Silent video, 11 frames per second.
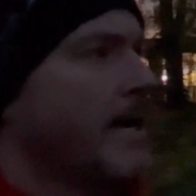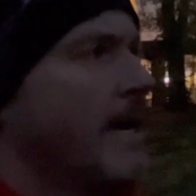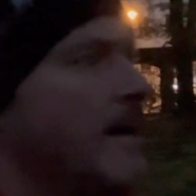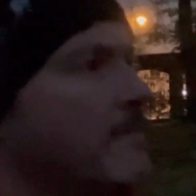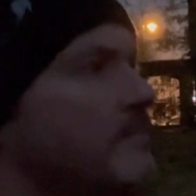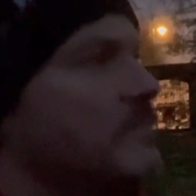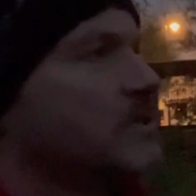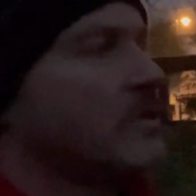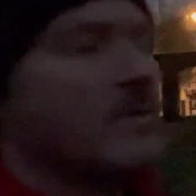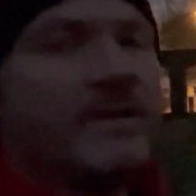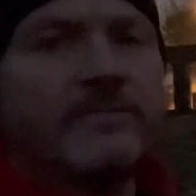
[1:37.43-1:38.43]

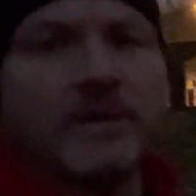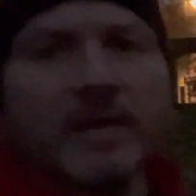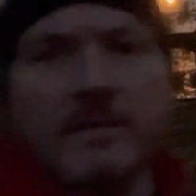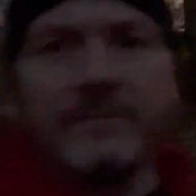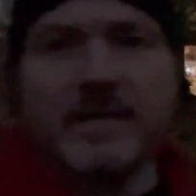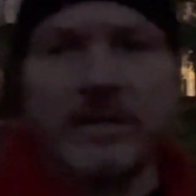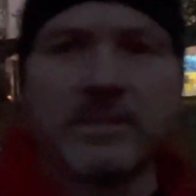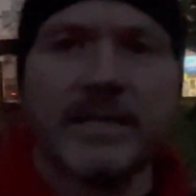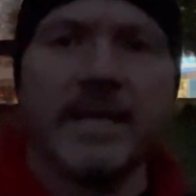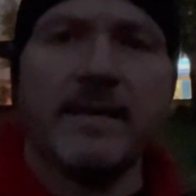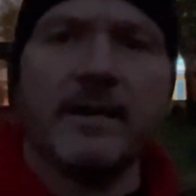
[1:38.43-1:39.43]
So if you like the video
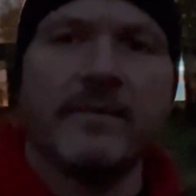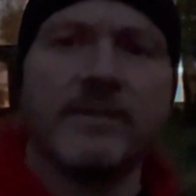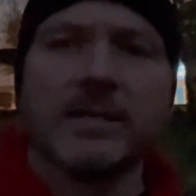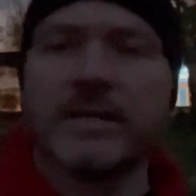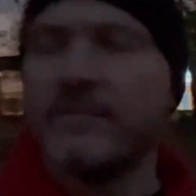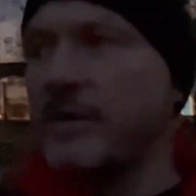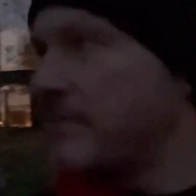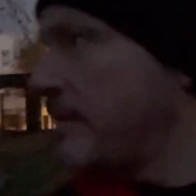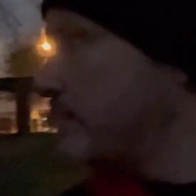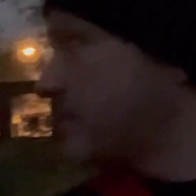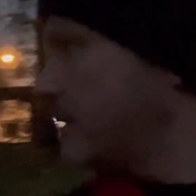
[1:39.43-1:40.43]
today, if you could give it a
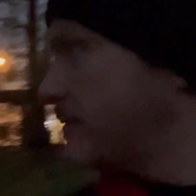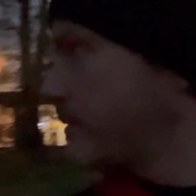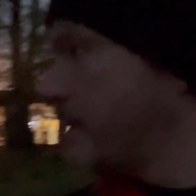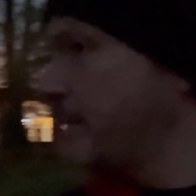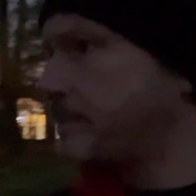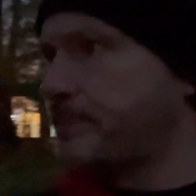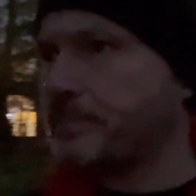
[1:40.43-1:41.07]
thumbs up for me.